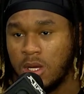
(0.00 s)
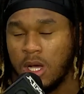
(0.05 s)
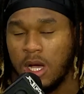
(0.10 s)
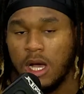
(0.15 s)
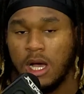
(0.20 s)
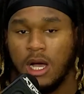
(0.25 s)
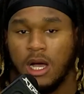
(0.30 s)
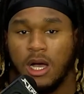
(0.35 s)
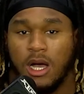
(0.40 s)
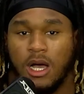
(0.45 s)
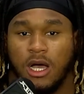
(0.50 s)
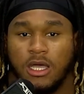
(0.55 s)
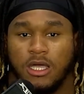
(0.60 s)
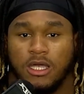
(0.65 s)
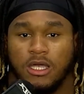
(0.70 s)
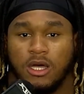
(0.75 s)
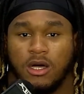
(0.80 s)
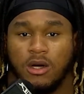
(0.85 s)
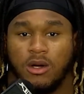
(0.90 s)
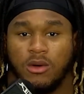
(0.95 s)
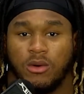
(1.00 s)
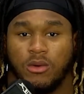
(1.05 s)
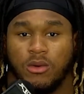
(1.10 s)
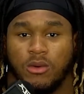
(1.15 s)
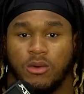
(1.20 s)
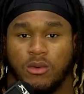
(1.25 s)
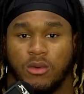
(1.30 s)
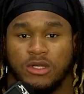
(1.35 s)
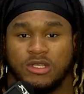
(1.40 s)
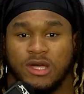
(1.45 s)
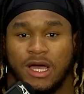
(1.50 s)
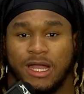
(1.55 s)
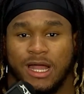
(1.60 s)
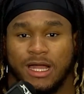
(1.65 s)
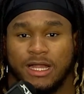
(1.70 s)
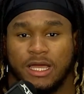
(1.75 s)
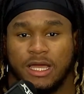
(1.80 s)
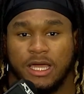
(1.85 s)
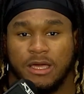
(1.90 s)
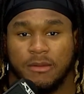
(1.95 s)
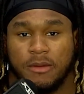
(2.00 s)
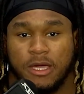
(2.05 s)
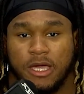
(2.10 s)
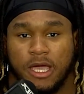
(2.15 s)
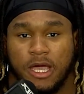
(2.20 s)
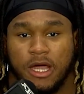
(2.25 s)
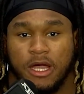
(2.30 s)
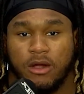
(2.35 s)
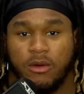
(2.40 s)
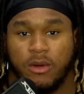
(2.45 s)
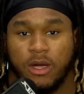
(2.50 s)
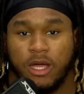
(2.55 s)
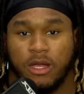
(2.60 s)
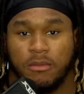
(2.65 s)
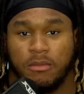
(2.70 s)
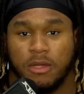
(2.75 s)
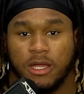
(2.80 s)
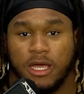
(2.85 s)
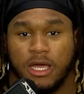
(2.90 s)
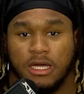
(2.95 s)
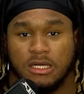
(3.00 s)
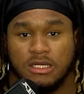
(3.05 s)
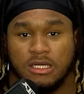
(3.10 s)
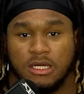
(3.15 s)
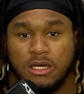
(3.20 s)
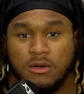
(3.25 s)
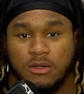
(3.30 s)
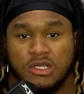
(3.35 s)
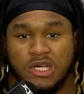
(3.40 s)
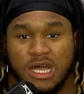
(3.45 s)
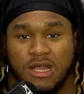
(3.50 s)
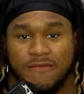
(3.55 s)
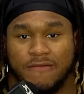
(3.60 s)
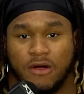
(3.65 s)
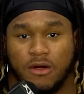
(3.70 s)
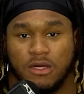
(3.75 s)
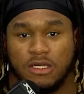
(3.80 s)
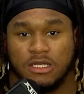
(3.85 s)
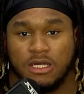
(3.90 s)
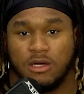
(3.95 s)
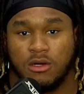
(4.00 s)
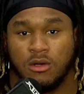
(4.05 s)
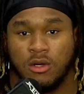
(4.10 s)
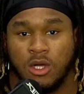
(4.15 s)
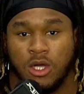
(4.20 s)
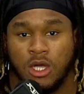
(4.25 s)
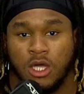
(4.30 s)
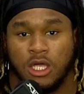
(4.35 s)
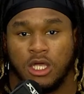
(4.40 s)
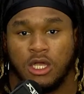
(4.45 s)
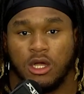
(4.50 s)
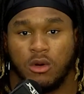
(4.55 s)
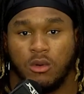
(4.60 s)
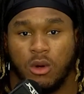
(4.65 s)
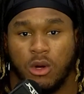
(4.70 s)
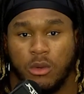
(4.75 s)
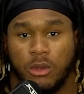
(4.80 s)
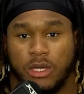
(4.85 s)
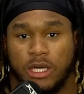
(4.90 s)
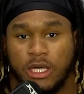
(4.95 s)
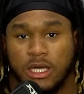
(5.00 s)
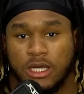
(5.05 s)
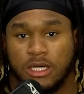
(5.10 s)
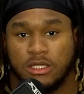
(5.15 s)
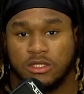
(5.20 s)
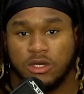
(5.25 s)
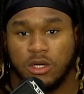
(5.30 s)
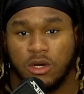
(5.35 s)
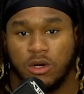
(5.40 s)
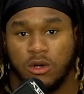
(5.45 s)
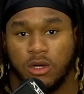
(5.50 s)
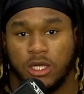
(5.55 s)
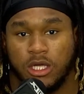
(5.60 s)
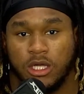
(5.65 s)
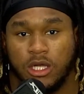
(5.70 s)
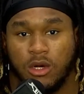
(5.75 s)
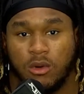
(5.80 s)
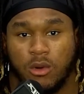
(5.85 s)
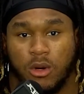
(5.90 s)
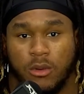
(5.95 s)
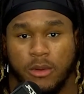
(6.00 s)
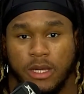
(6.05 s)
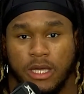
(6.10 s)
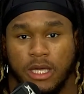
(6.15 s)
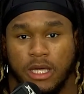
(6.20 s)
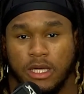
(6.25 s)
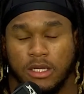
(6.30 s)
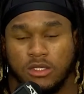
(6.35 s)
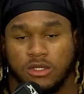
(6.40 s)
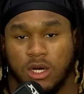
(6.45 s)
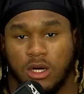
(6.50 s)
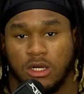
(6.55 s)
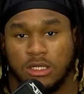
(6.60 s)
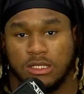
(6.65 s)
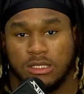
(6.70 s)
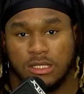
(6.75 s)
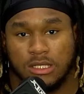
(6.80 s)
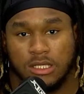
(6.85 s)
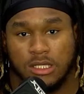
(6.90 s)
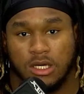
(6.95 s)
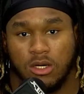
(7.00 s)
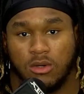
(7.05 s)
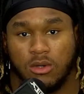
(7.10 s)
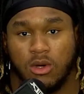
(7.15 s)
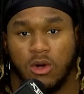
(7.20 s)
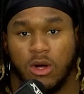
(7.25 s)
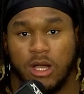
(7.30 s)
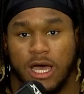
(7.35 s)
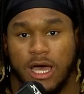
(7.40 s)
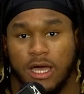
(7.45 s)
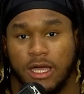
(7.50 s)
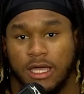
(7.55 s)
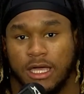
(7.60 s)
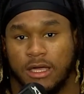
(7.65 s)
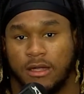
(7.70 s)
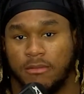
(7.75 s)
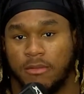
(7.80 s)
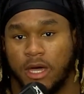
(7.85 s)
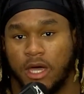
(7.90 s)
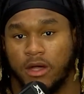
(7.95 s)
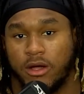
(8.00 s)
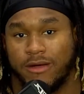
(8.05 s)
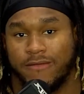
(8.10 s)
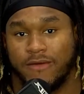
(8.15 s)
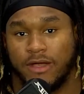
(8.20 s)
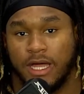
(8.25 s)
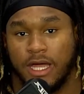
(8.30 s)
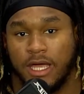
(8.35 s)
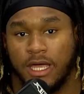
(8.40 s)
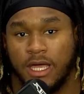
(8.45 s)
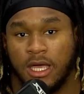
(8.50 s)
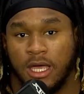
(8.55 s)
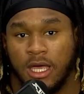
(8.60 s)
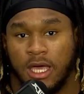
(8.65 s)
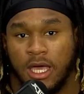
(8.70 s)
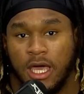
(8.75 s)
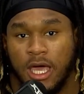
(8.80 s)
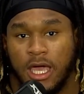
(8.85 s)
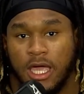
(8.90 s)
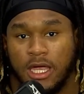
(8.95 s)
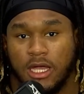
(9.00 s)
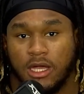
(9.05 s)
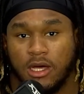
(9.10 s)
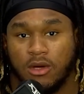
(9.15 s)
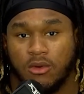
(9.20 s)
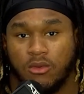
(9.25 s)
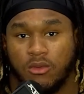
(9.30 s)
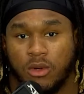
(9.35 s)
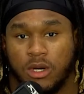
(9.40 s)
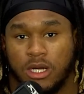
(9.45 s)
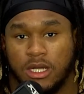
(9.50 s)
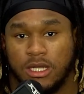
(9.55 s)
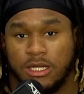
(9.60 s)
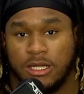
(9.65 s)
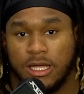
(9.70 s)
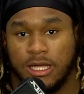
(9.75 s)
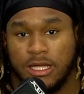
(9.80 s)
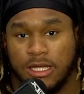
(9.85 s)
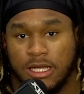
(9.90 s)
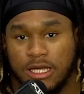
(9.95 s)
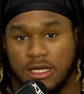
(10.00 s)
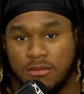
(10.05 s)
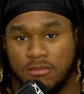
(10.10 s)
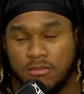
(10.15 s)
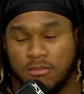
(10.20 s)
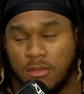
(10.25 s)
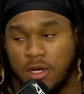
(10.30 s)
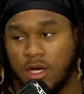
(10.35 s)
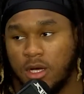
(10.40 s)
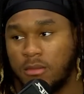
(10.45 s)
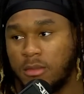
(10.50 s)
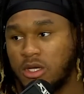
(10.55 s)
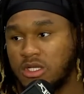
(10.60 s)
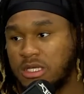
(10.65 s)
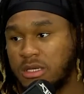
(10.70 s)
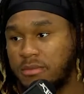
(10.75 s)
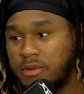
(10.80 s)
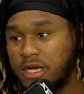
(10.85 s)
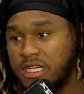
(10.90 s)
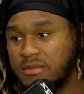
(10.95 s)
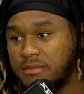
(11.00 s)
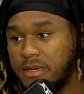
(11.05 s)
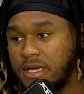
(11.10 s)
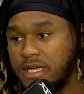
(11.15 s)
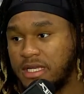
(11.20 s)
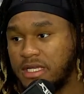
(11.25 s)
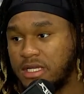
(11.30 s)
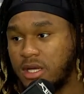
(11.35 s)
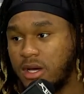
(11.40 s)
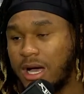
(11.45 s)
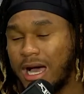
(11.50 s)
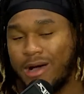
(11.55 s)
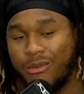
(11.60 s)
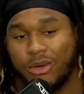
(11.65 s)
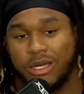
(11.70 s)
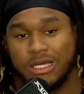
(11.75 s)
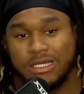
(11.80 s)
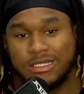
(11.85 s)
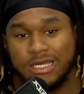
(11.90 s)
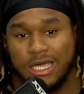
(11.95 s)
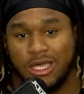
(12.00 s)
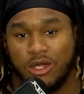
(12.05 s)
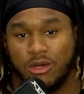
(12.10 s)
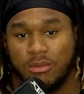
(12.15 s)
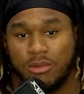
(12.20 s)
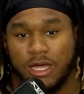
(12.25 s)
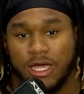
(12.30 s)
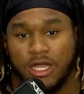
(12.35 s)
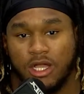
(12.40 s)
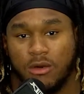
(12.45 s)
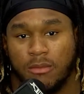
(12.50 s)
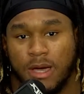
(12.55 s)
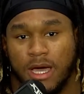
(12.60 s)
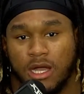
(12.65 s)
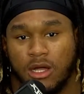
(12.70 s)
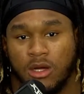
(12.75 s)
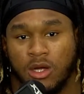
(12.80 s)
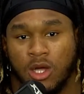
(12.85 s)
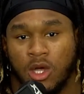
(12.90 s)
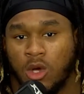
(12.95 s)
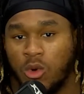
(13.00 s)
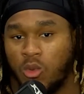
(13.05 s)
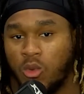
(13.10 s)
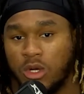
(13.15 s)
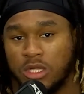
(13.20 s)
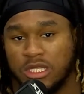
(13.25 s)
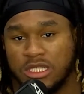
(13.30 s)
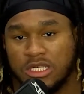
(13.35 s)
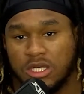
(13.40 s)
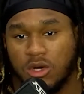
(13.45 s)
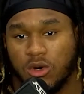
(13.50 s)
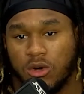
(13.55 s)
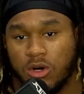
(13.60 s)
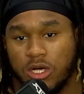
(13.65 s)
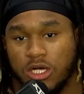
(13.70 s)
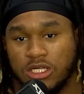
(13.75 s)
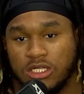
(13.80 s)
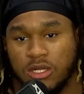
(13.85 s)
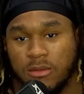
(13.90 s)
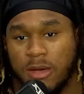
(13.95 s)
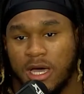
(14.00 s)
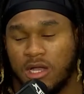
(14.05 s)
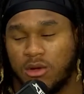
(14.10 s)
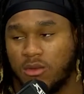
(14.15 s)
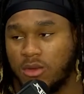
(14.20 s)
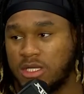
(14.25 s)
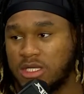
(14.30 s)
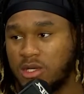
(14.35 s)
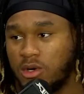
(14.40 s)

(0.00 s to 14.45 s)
You know, we try not to get carried away in the playoffs. You know, we try to focus on, you know, what we can control. And, you know, what we can control is, you know, going out and getting better every day. And, you know, one of the things that most impressed me is, you know, how we continue to play no matter what the score is, no matter what's